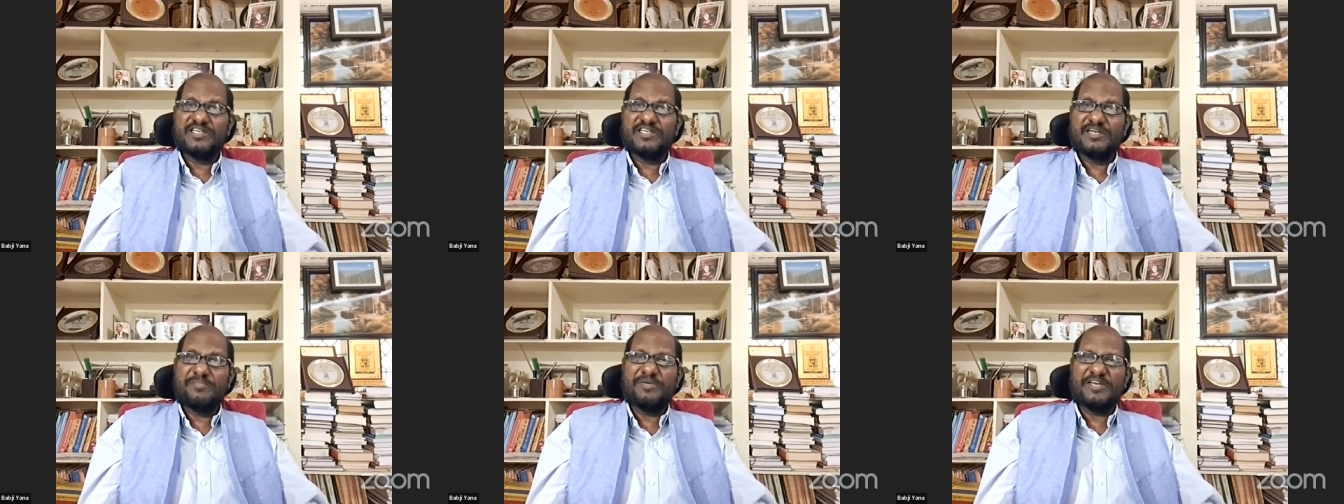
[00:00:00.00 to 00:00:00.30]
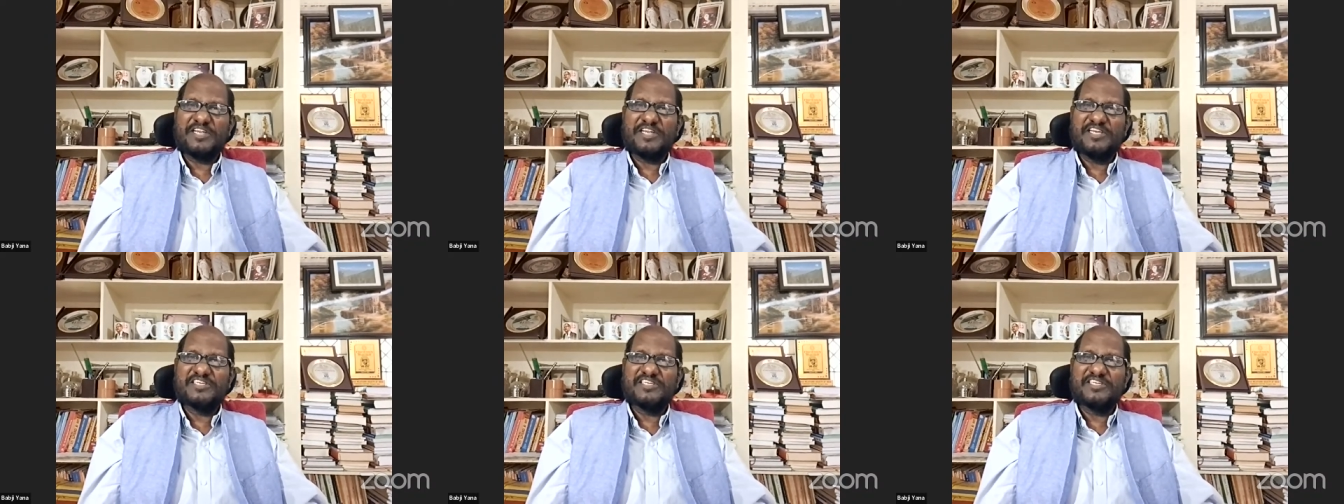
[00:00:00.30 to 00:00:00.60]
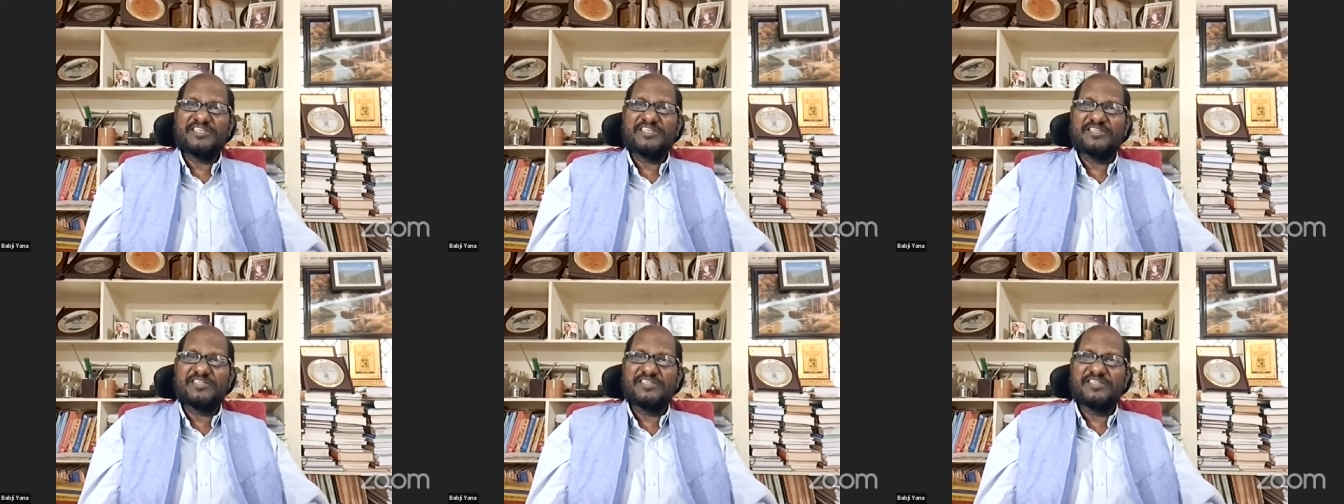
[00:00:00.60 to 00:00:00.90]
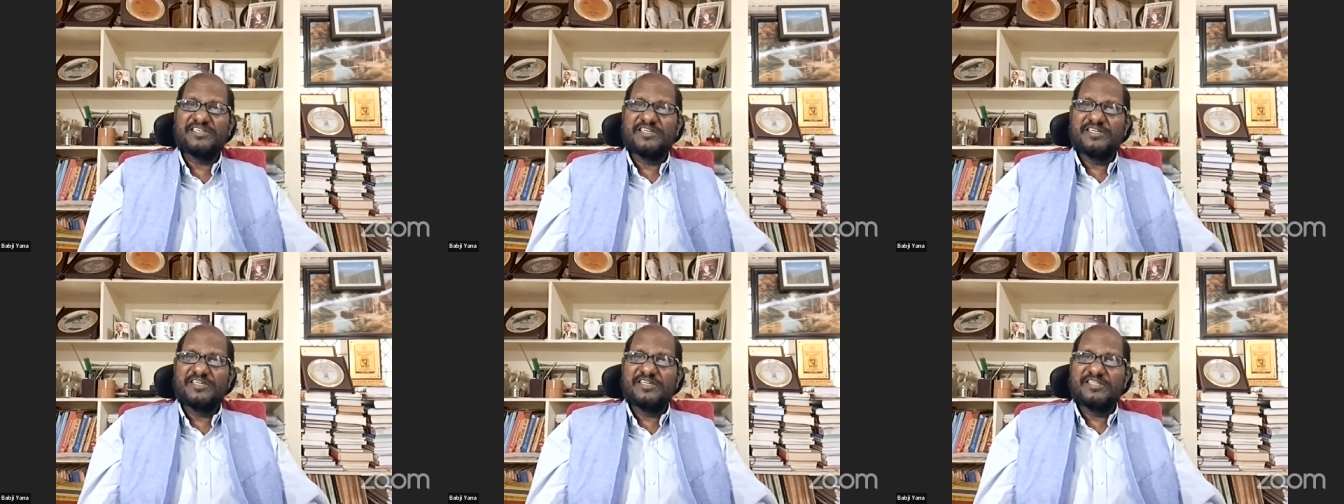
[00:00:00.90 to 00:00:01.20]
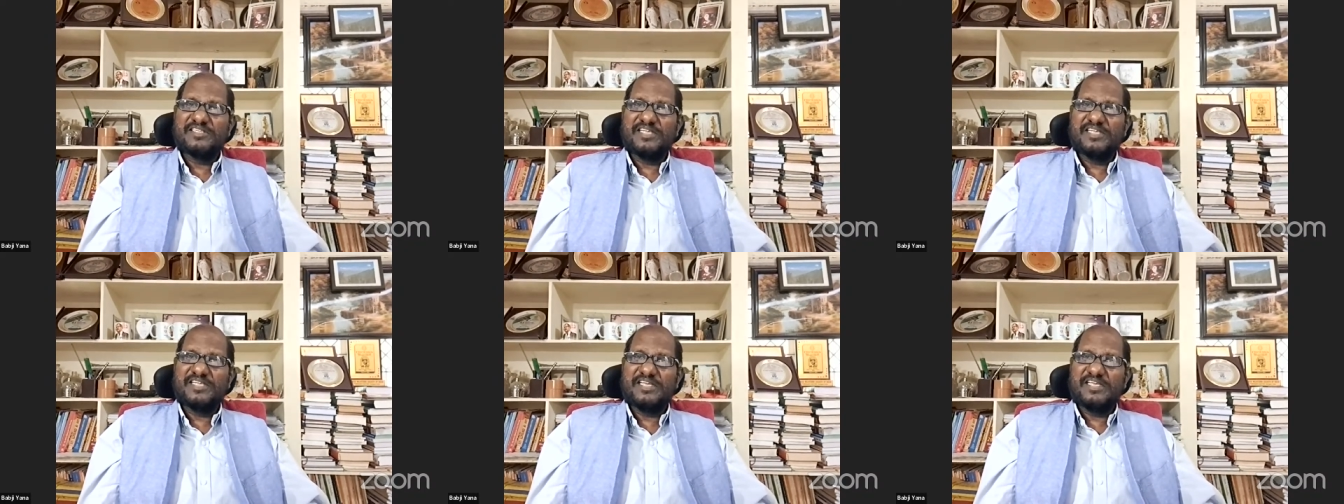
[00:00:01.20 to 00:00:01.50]
the reputation,
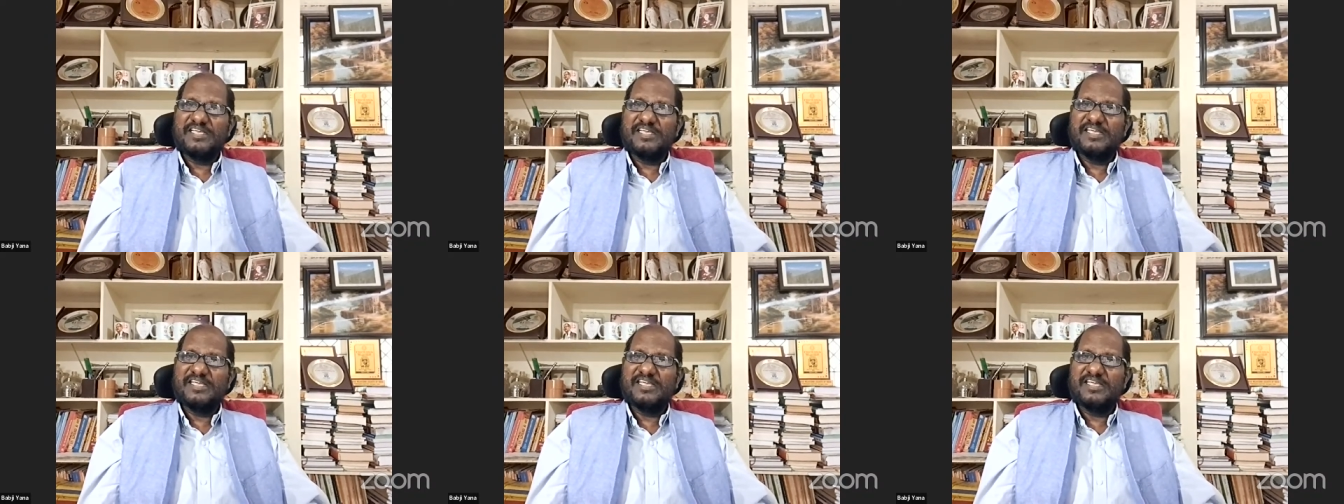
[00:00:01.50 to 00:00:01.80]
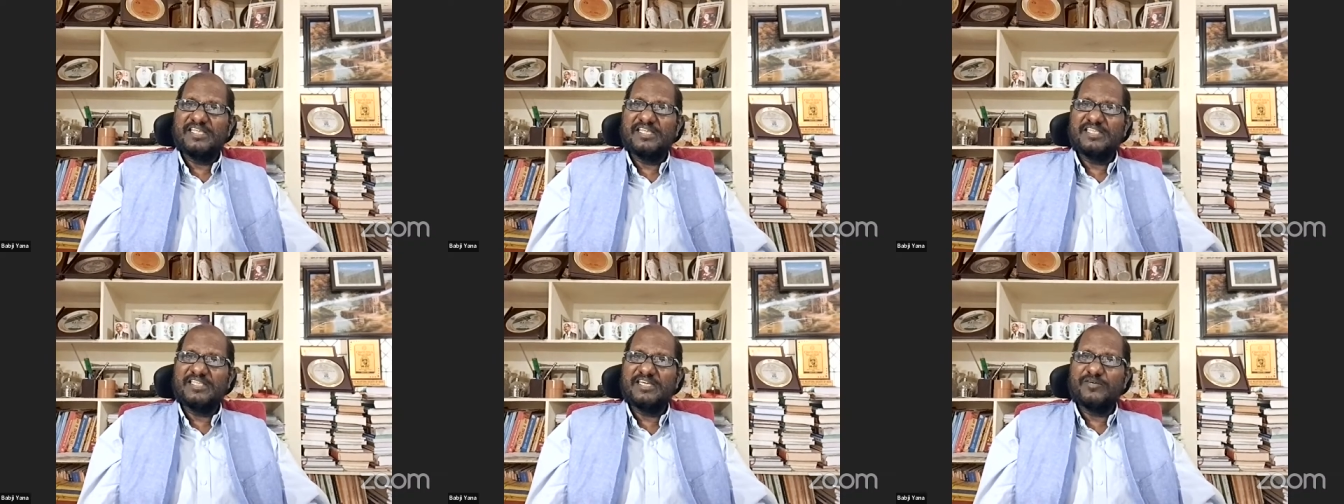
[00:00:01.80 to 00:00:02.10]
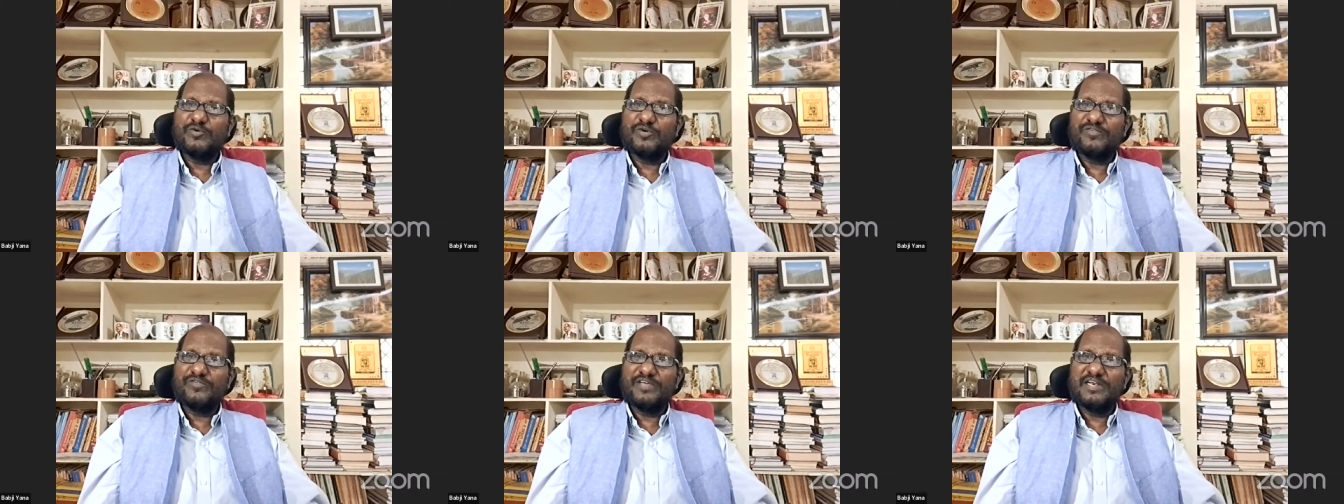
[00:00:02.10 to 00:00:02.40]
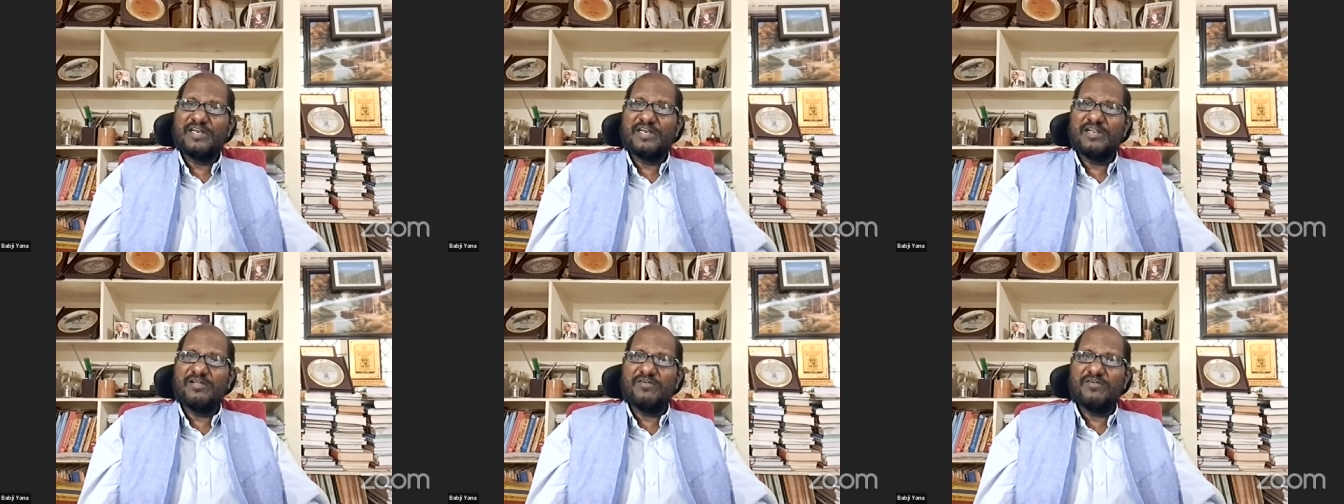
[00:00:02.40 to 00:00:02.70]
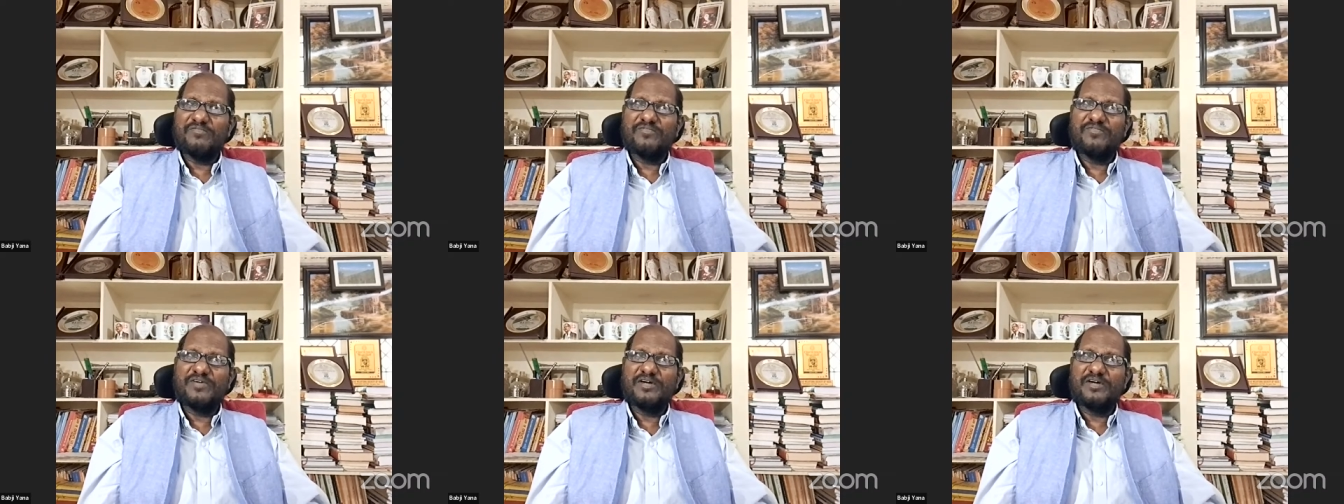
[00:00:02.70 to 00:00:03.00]
the goodwill
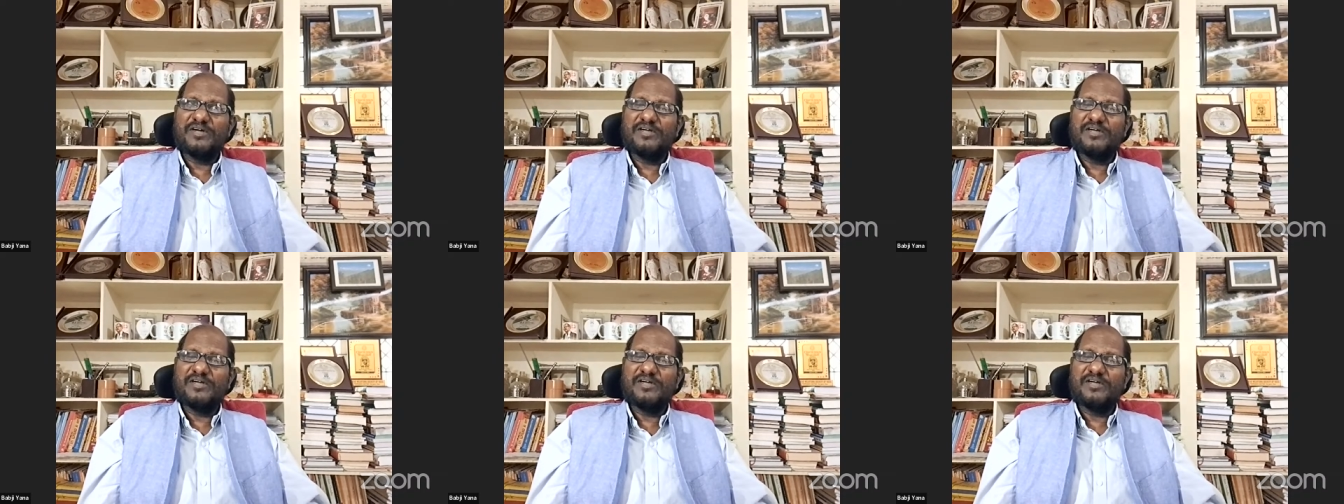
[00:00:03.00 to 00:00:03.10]
of